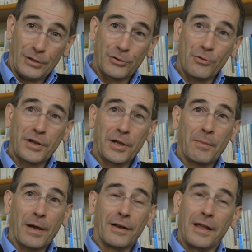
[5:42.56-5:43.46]
talking
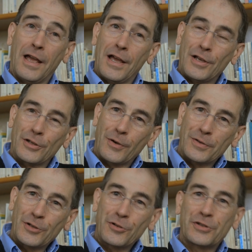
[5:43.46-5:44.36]
about. So it's
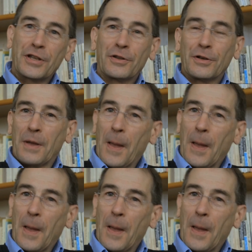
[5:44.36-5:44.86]
interesting that